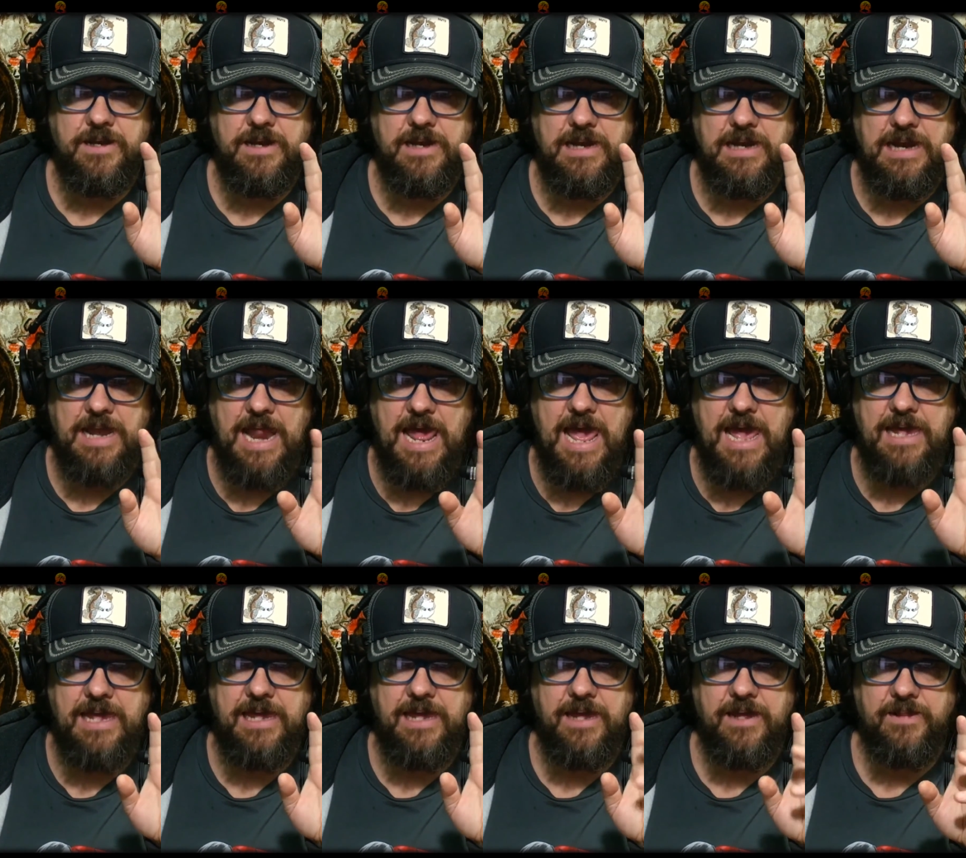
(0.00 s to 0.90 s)

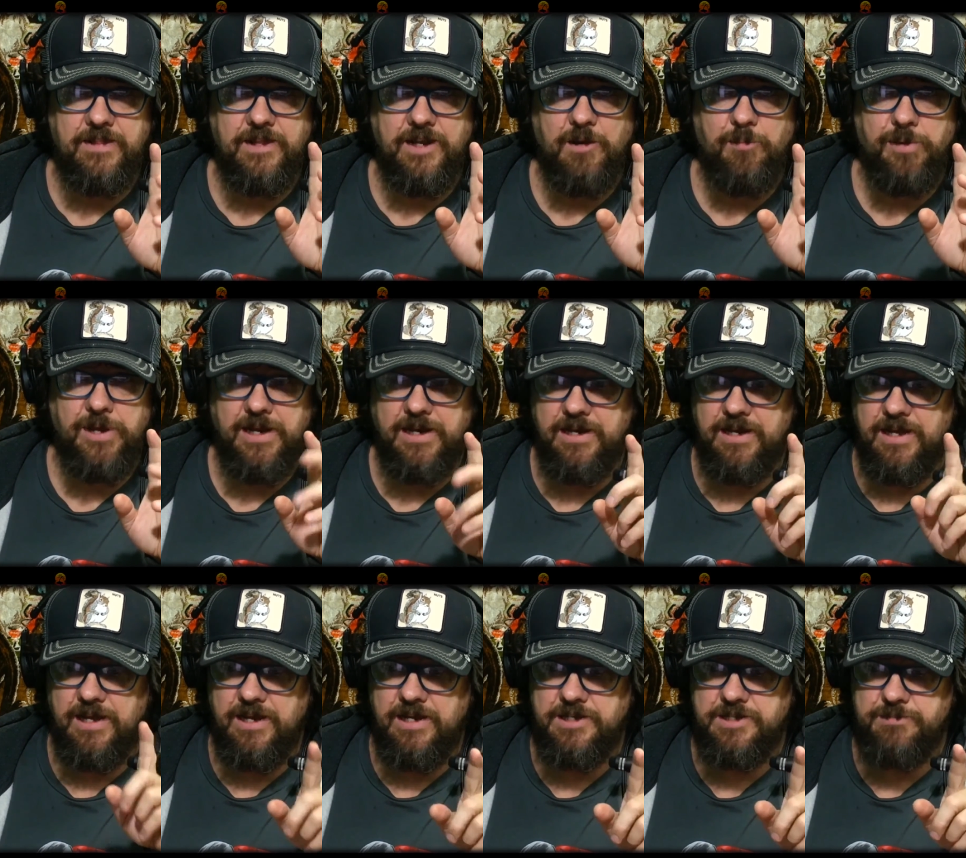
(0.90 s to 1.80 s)
lagging a little bit,
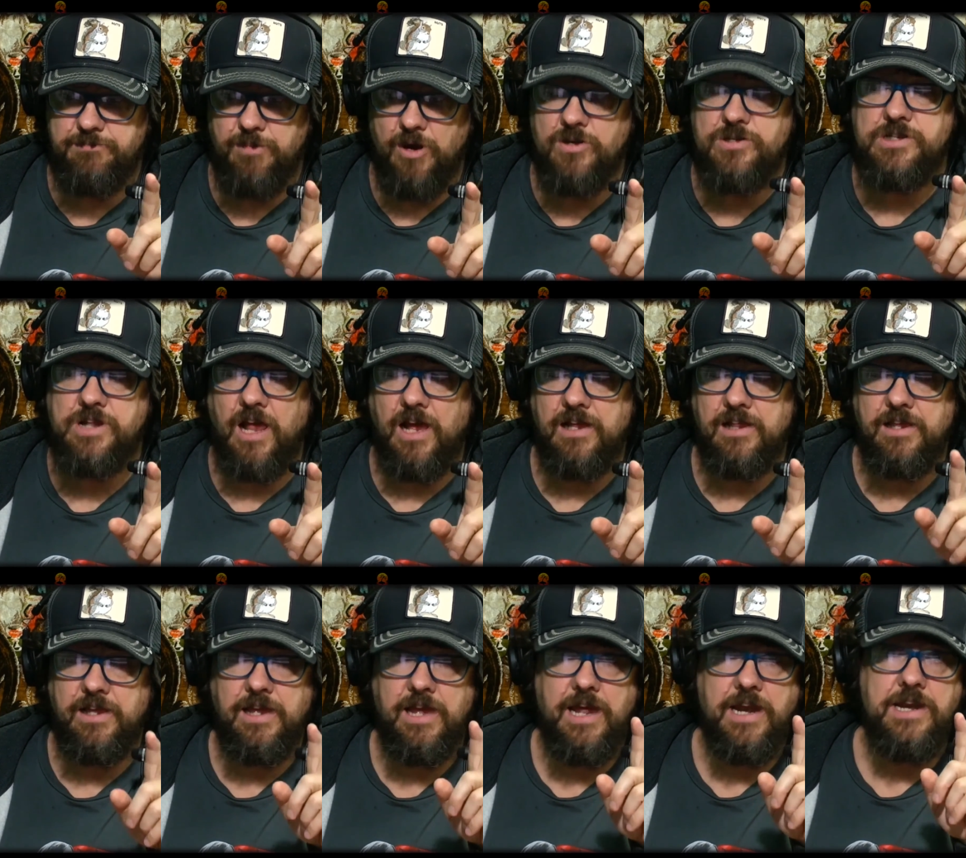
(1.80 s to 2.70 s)
and it's most
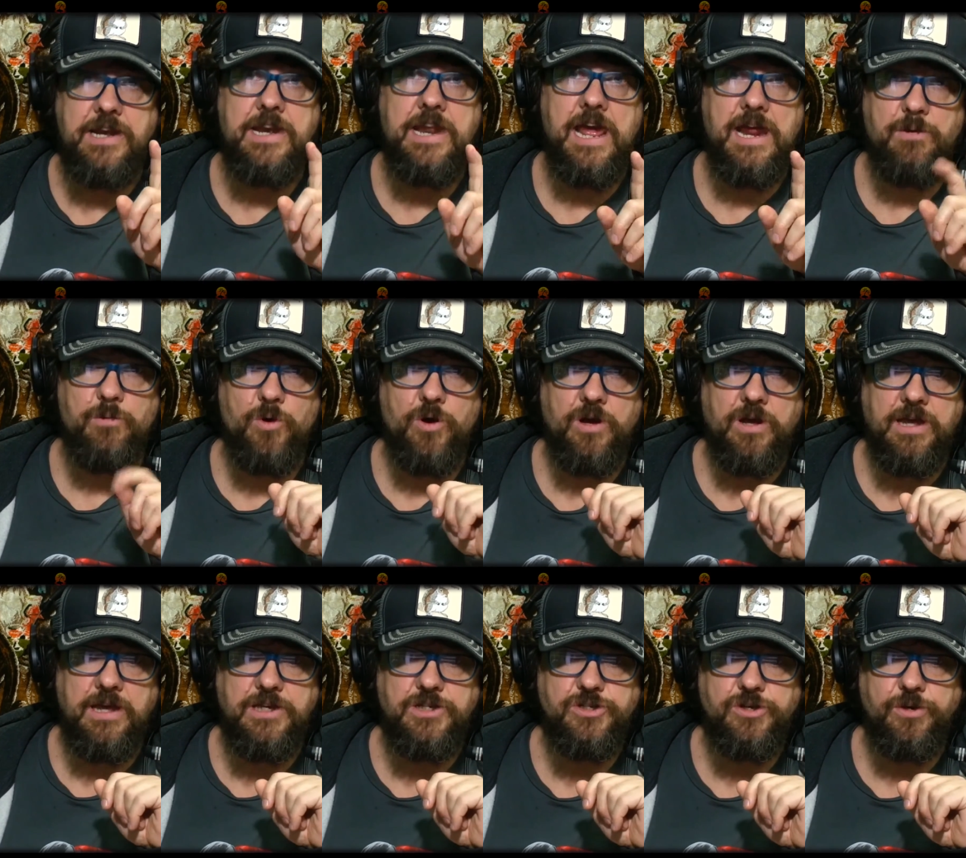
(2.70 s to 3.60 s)
likely a network
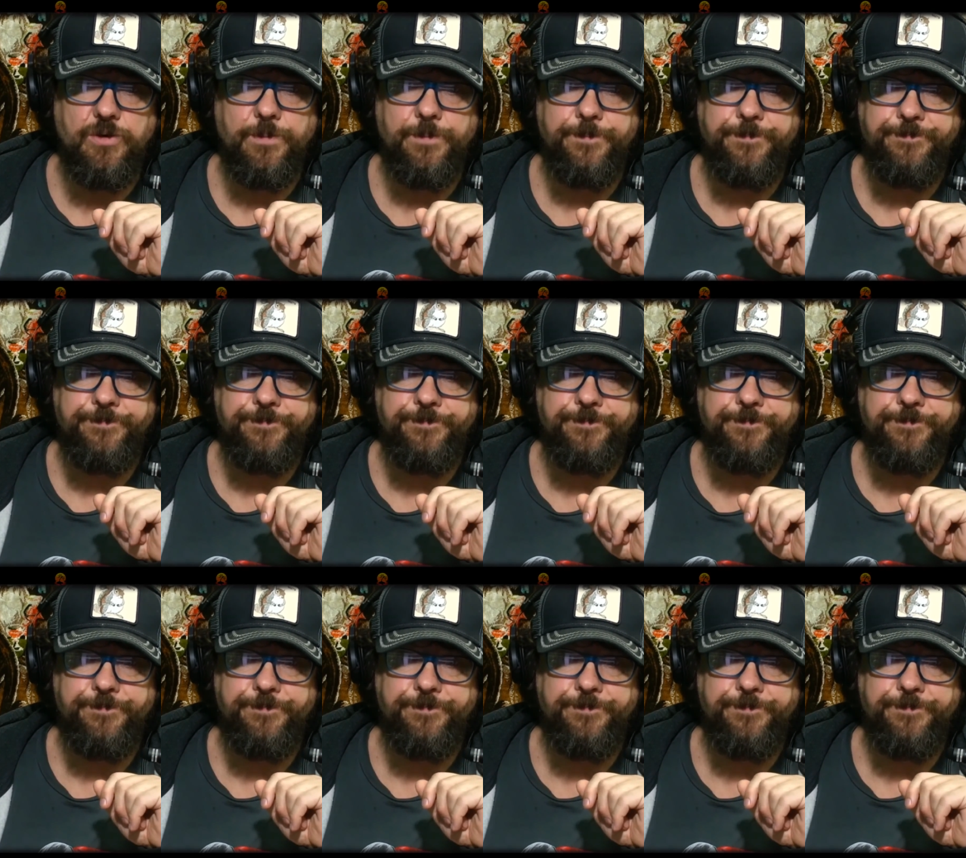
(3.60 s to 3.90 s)
issue.